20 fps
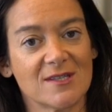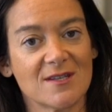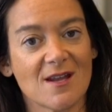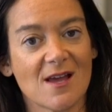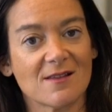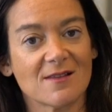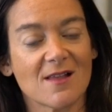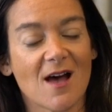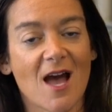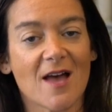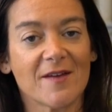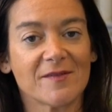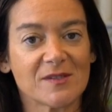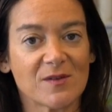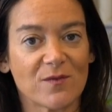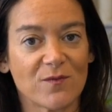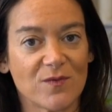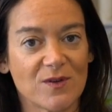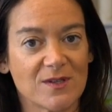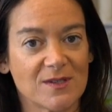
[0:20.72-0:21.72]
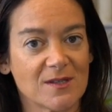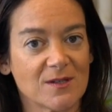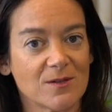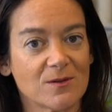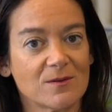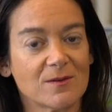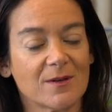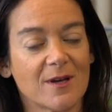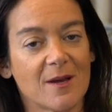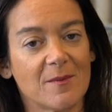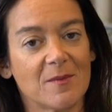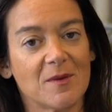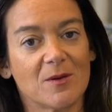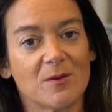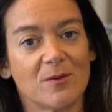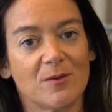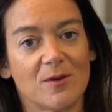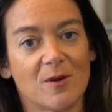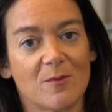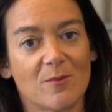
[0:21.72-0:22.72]
in our lives, physical,
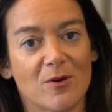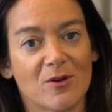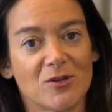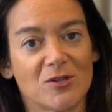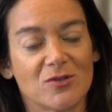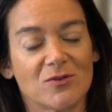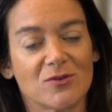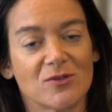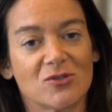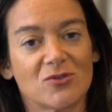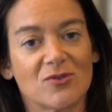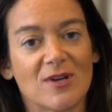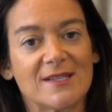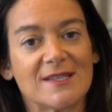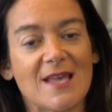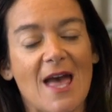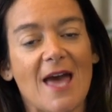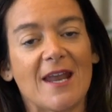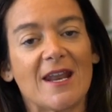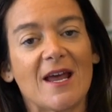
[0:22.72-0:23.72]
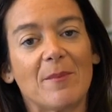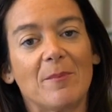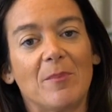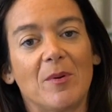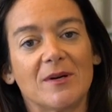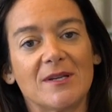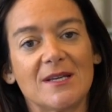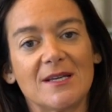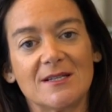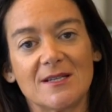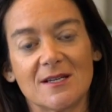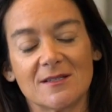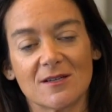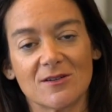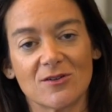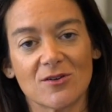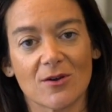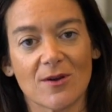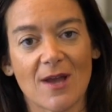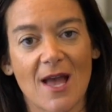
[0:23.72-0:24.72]
chemical and emotional stress, and our body doesn't
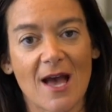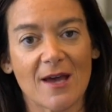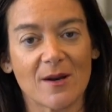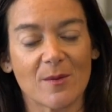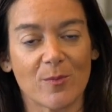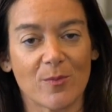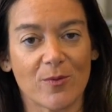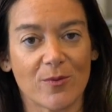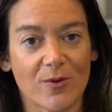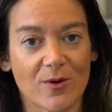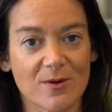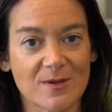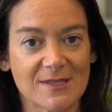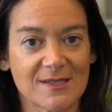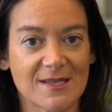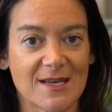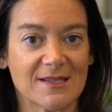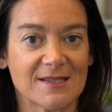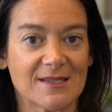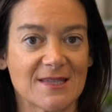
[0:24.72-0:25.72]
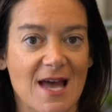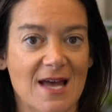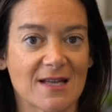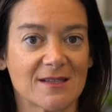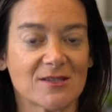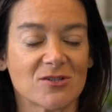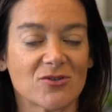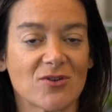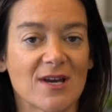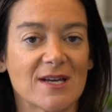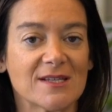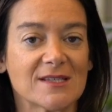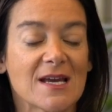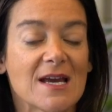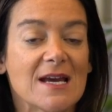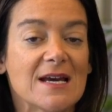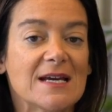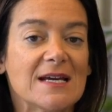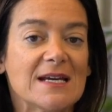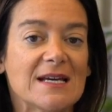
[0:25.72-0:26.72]
know how to process that stress,
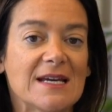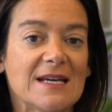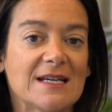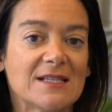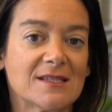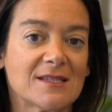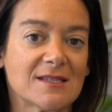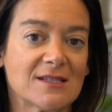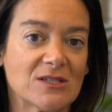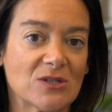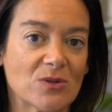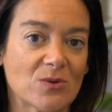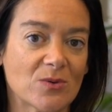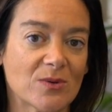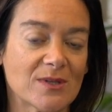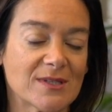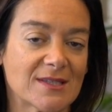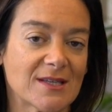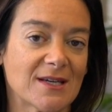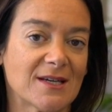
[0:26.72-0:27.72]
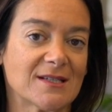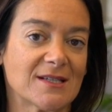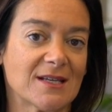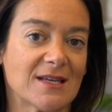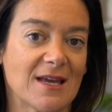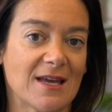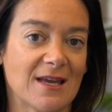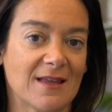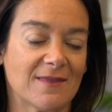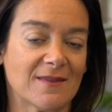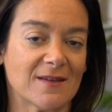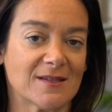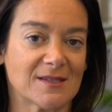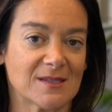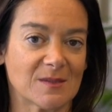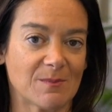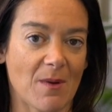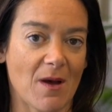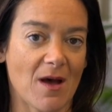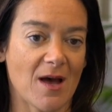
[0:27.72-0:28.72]
it stores it in the
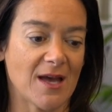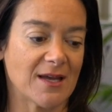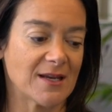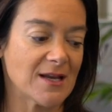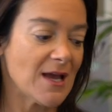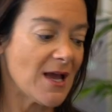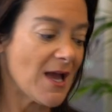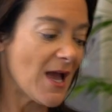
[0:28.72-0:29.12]
spine.